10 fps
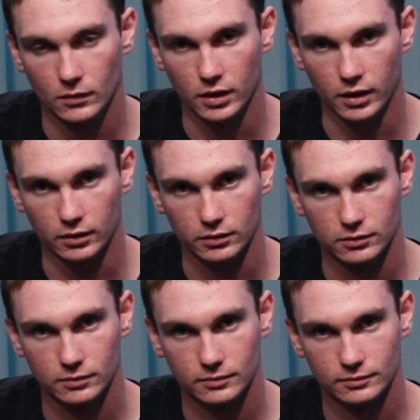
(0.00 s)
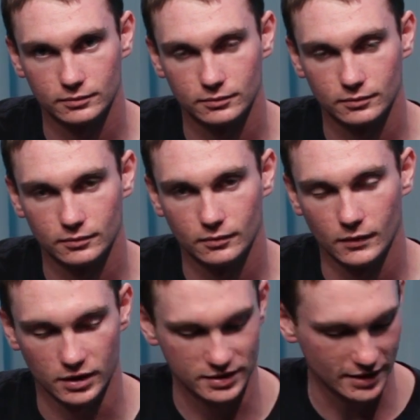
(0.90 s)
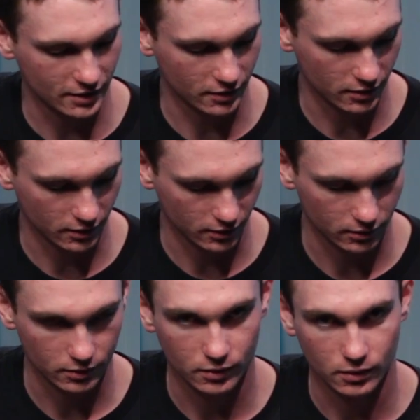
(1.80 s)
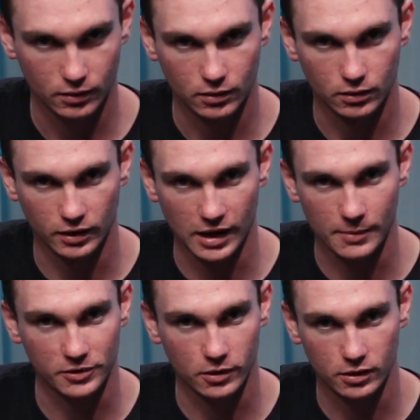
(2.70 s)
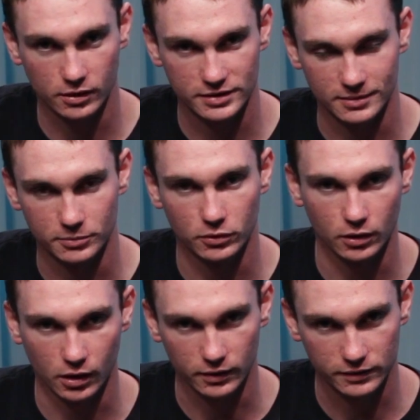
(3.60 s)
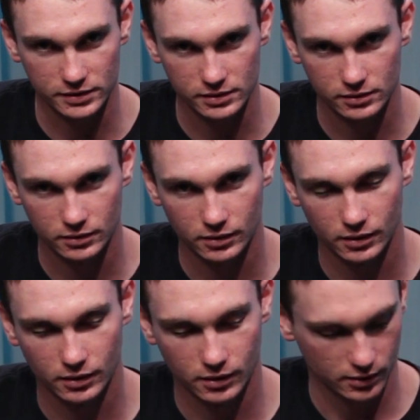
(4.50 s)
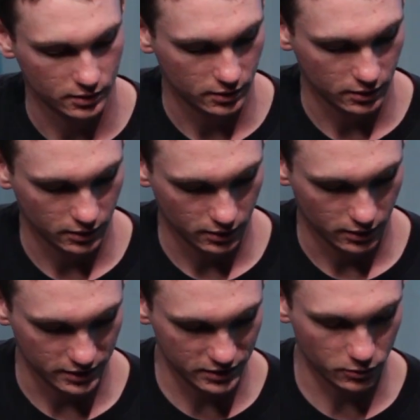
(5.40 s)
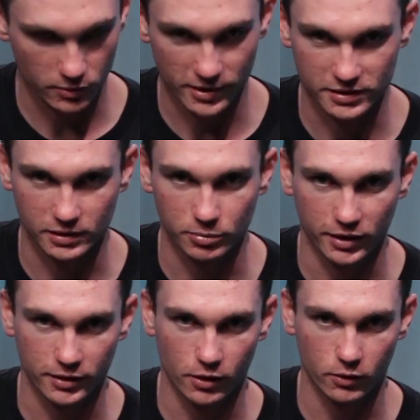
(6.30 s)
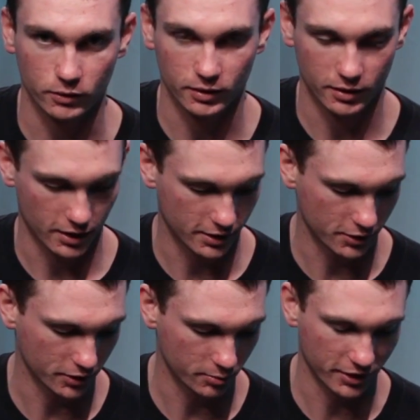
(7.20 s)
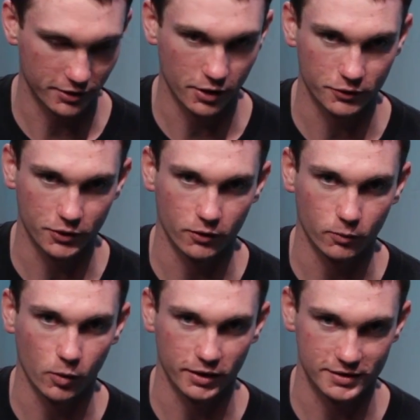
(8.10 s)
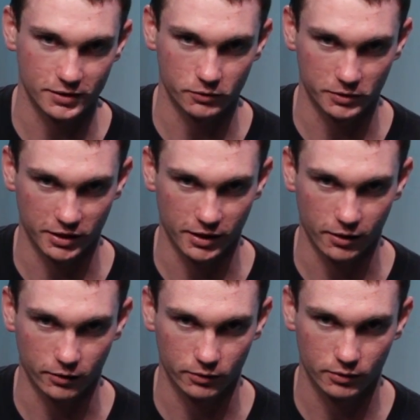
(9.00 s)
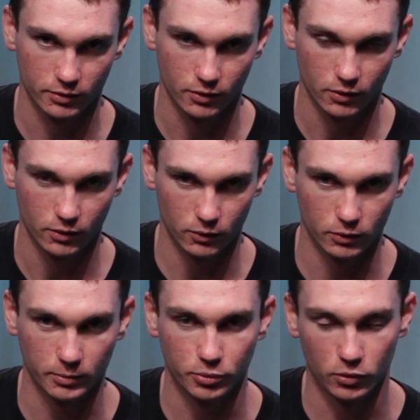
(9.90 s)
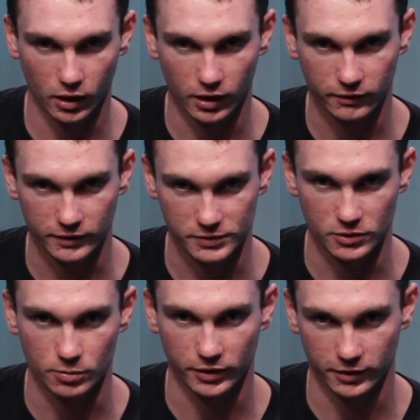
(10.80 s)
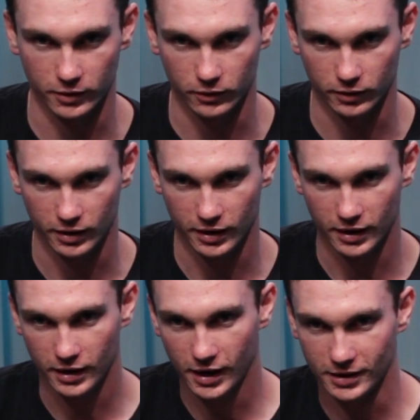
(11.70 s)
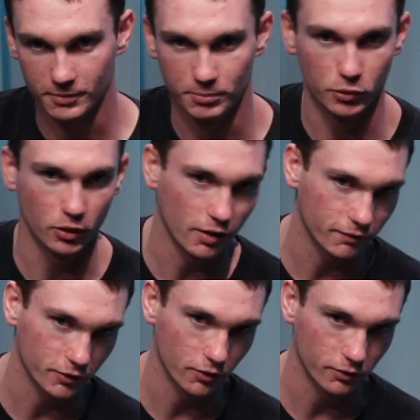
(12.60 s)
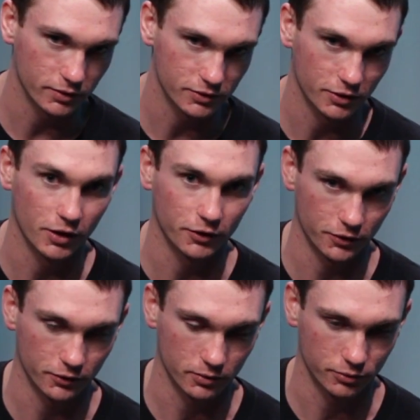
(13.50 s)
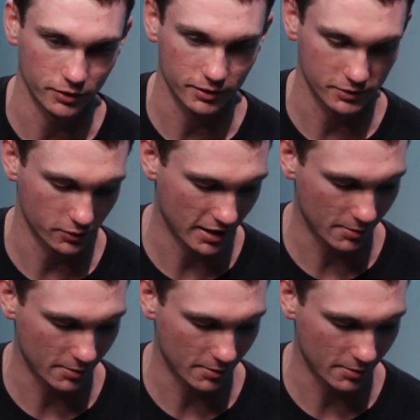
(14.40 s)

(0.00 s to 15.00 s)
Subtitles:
Yeah. The second thing are hammer-ons and pull-offs. This is where you basically play a note, and you're going to play another note while it's still ringing out. Or a pull-off is where you play a note, and then pull off a note so another note can play. So